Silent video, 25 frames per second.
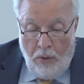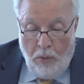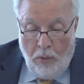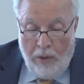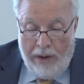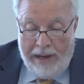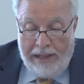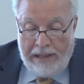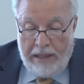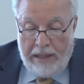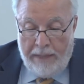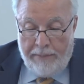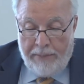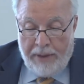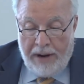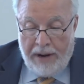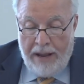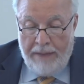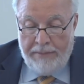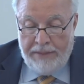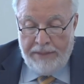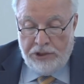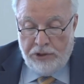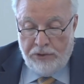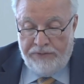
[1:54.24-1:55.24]
While the
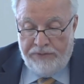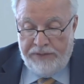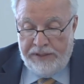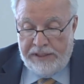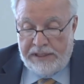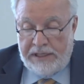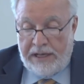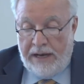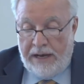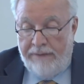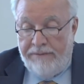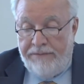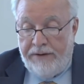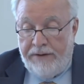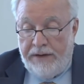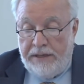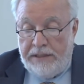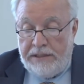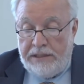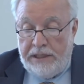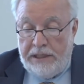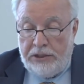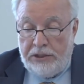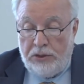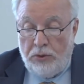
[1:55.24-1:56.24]
promise of this
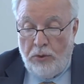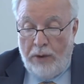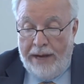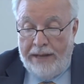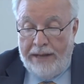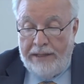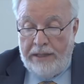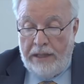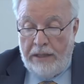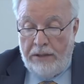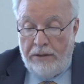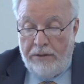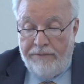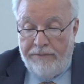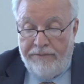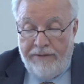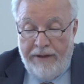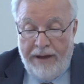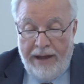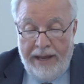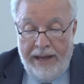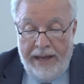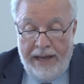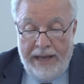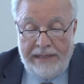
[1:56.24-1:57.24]
conference is to
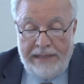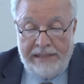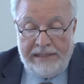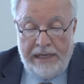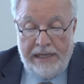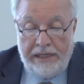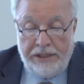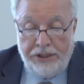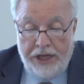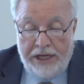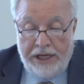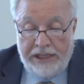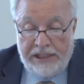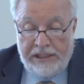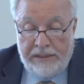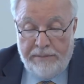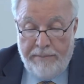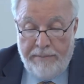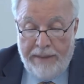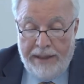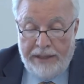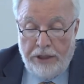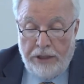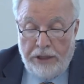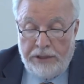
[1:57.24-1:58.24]
identify and suggest
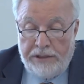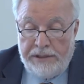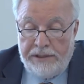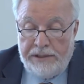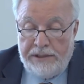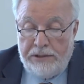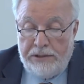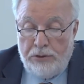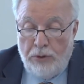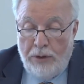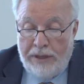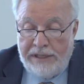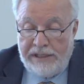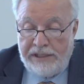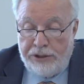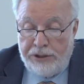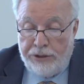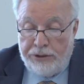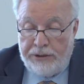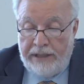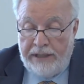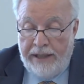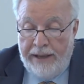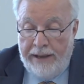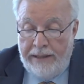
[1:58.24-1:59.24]
methods to
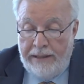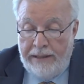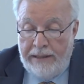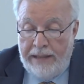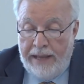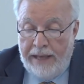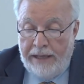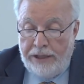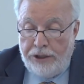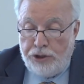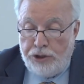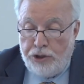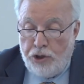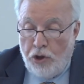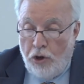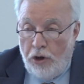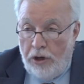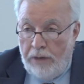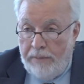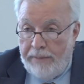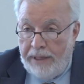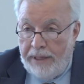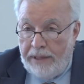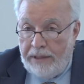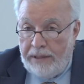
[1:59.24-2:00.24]
ascertain the
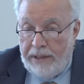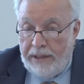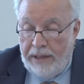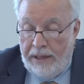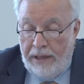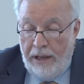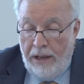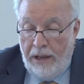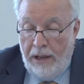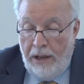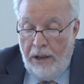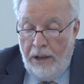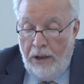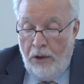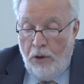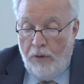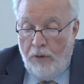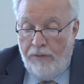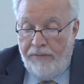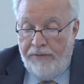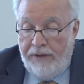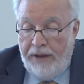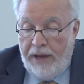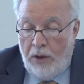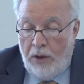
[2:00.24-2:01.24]
enjoyment of